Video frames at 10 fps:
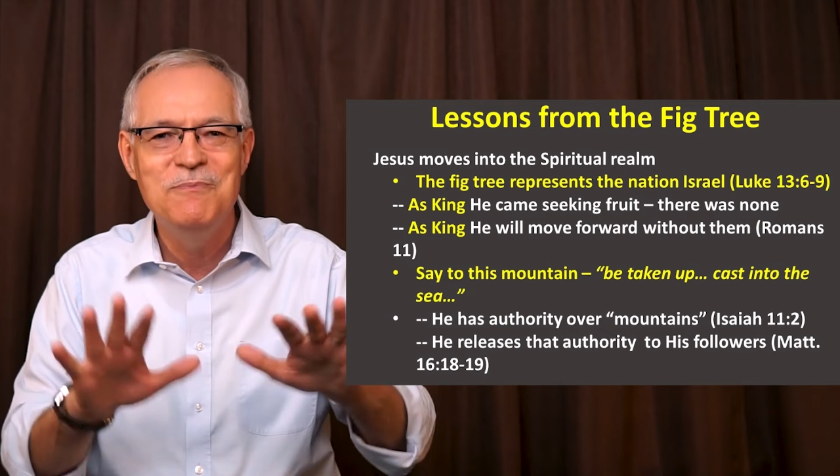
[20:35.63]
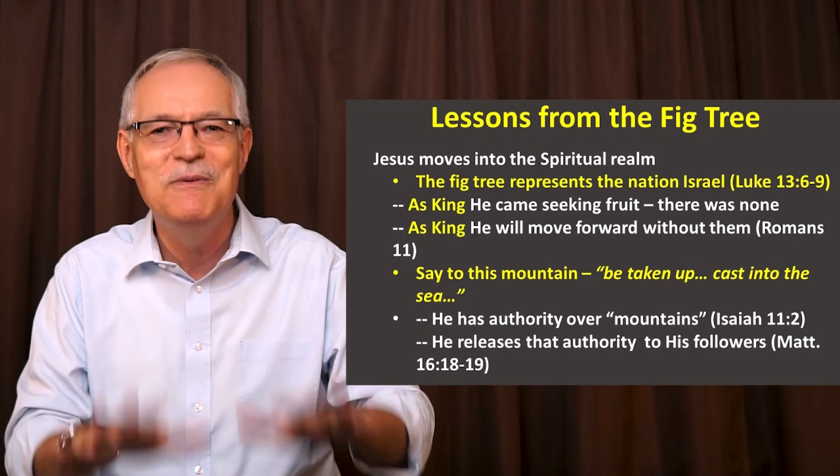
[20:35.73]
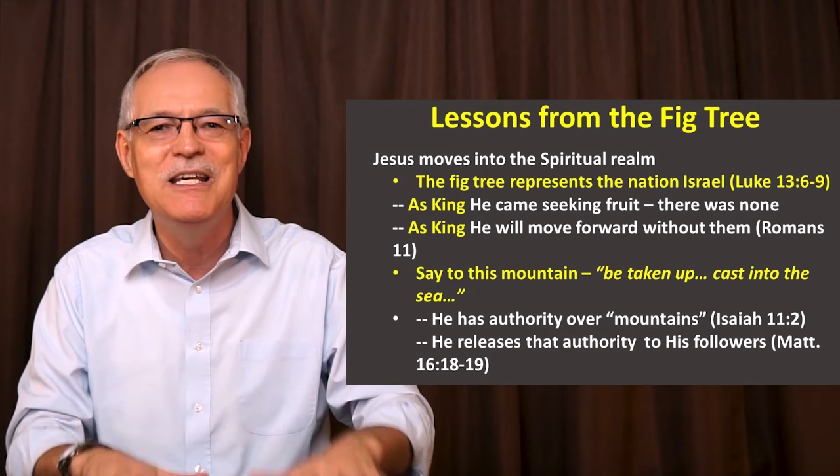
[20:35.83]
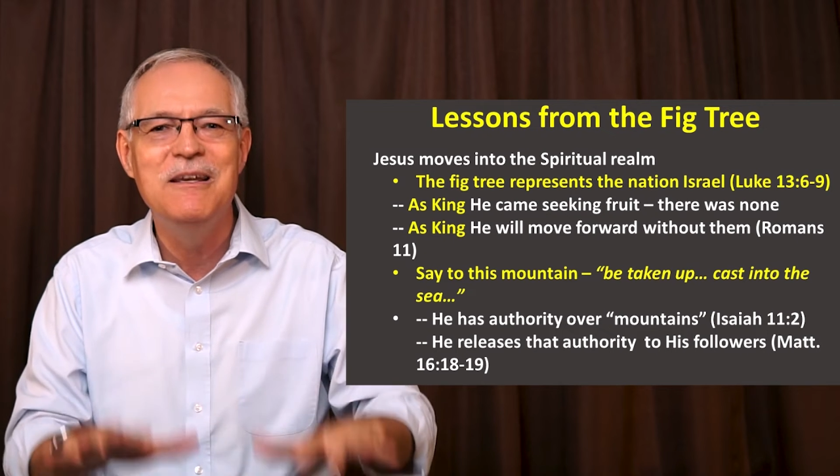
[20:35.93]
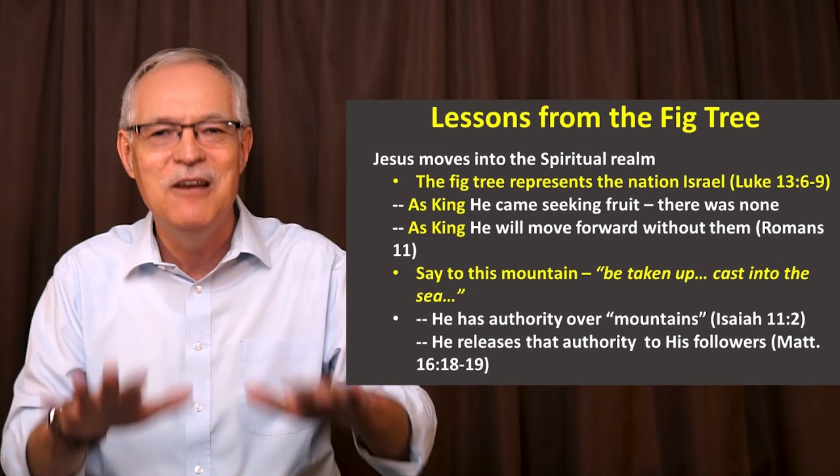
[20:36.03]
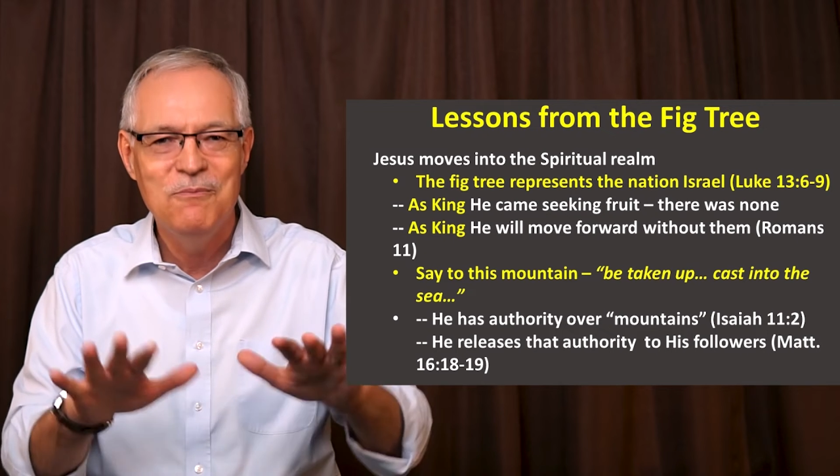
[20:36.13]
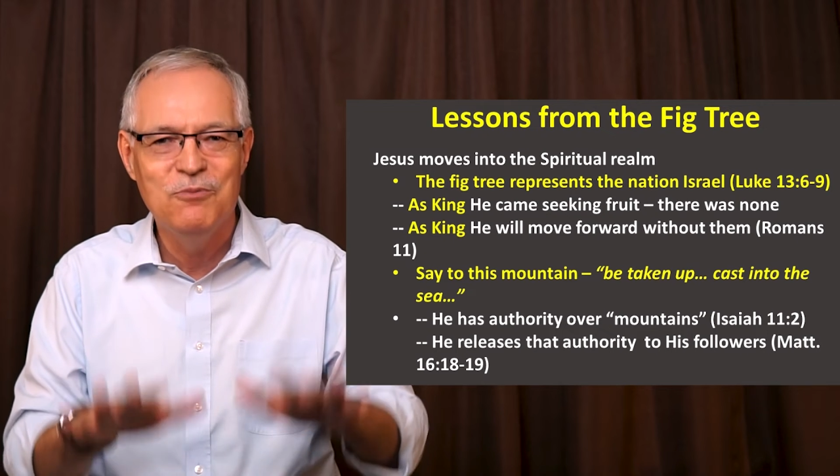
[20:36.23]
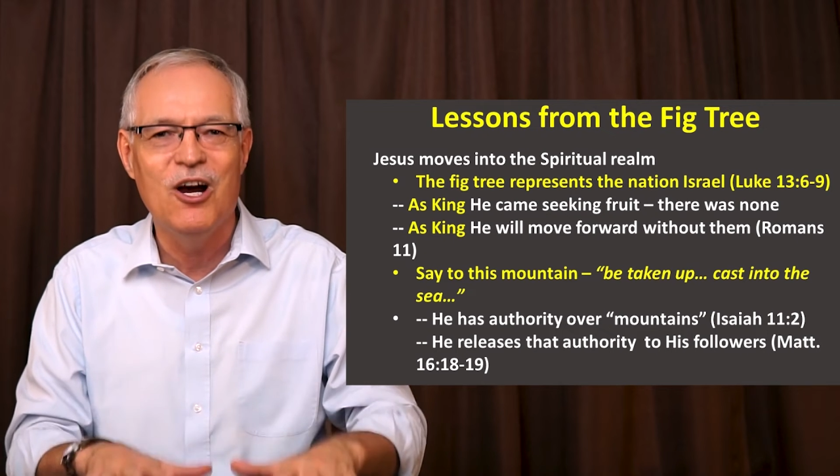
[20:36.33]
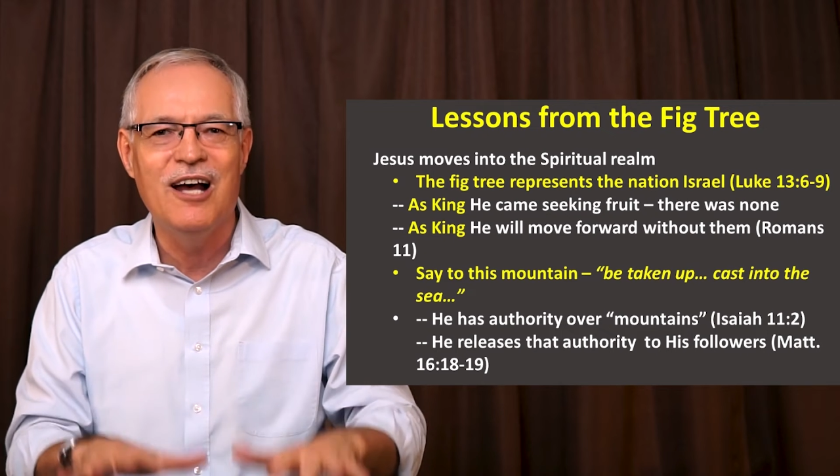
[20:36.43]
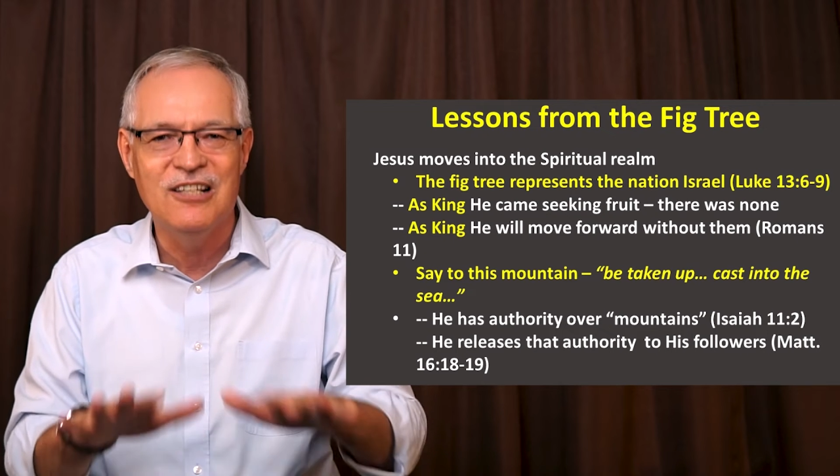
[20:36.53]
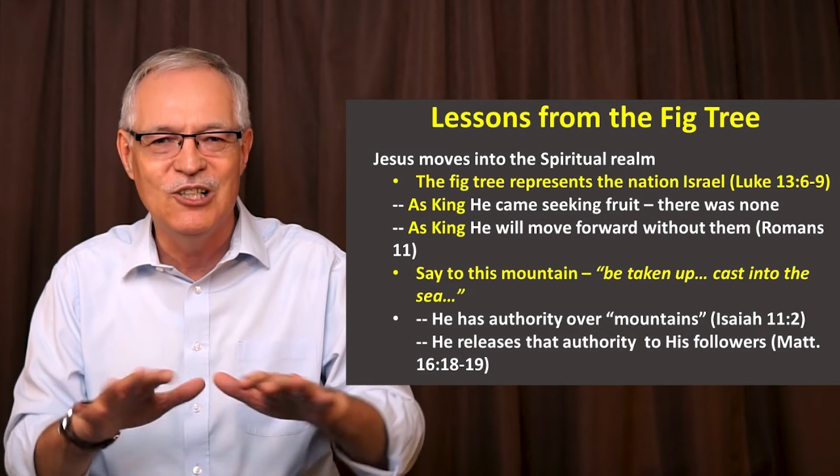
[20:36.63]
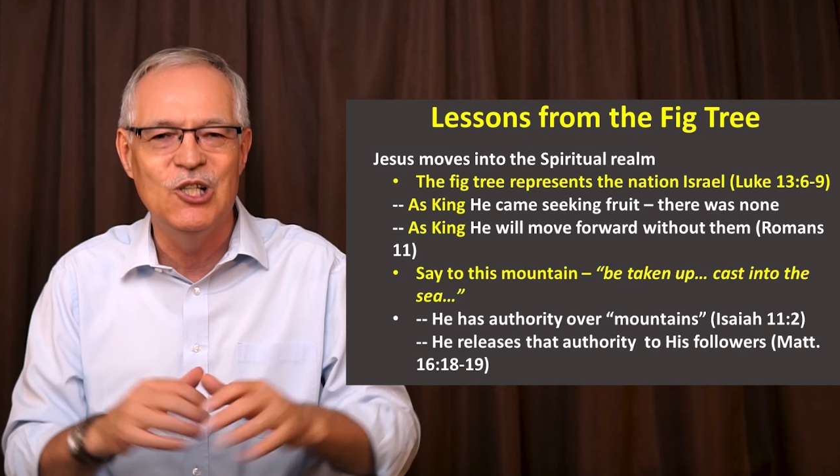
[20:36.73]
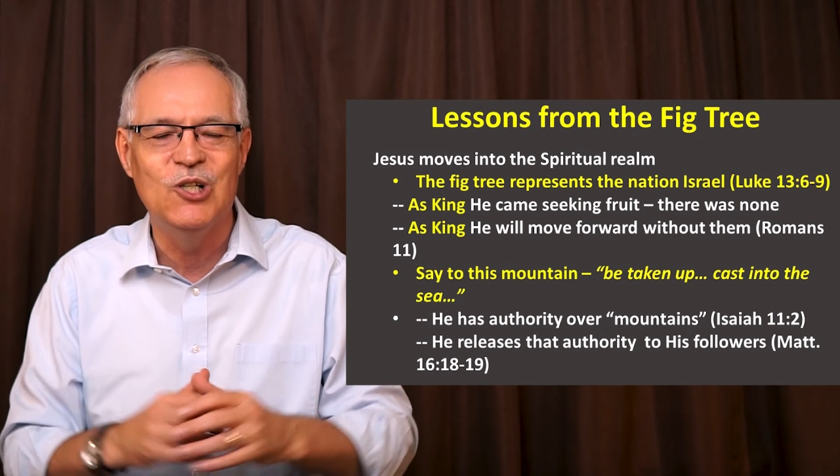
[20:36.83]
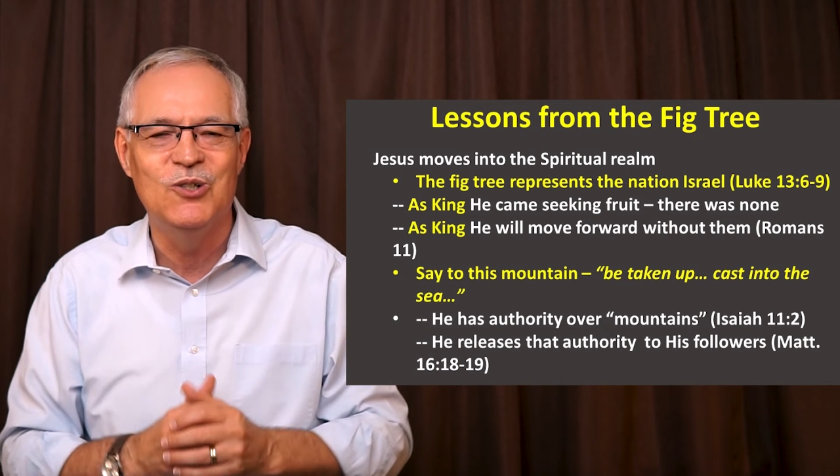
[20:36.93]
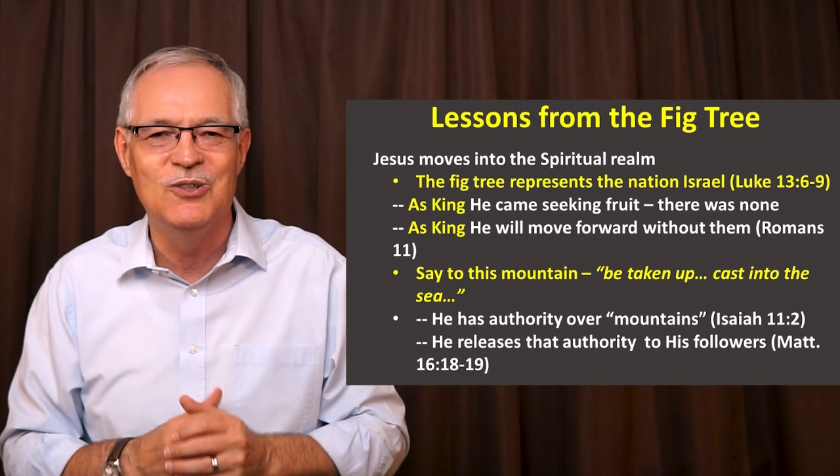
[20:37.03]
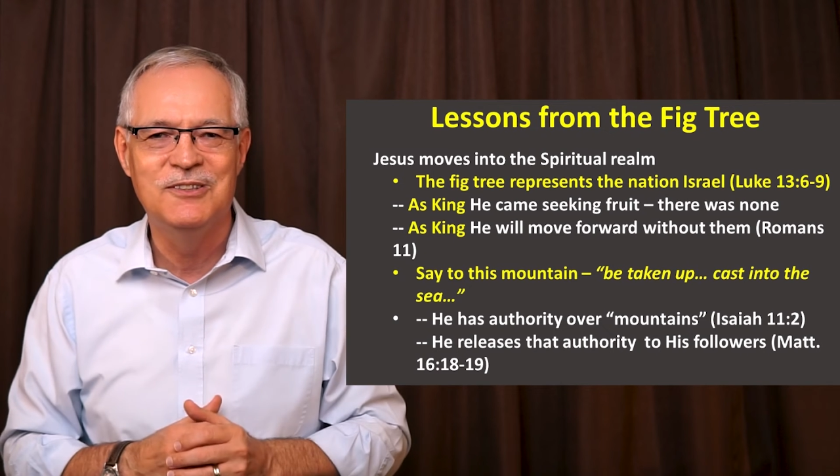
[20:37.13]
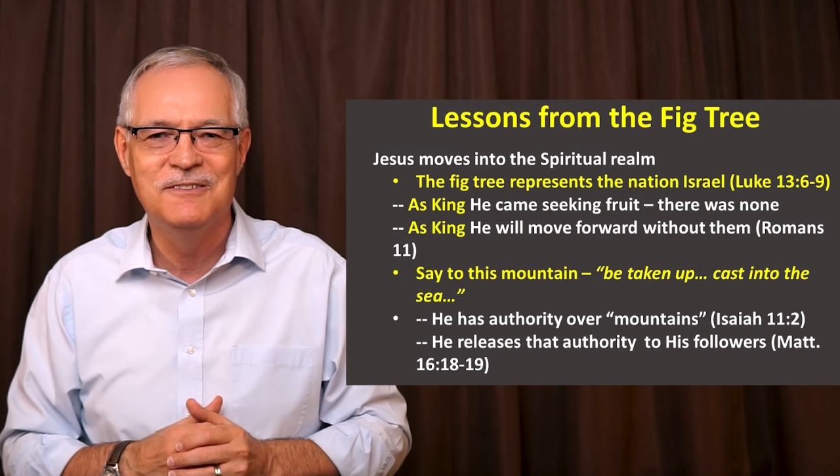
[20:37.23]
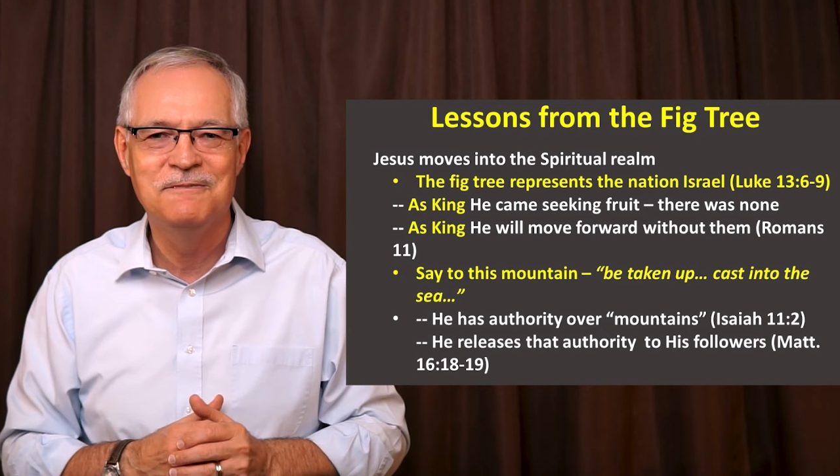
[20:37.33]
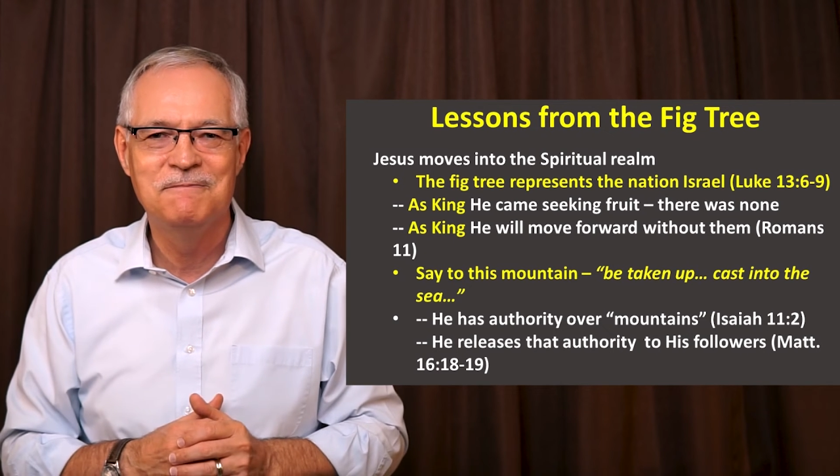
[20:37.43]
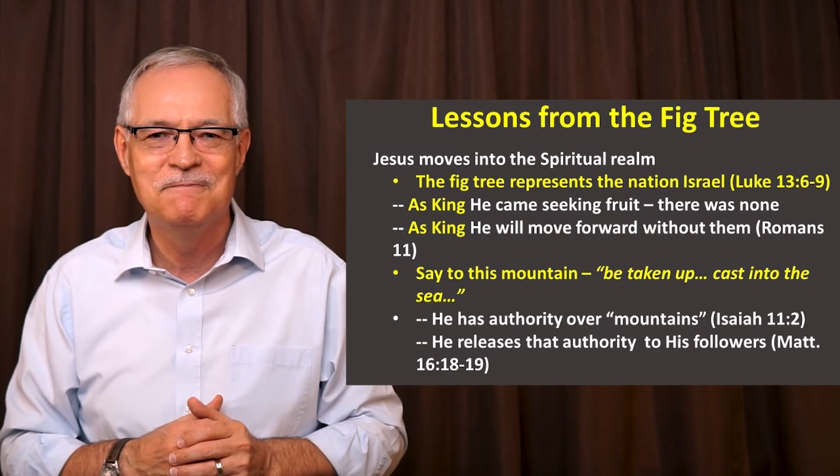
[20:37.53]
to be brought low.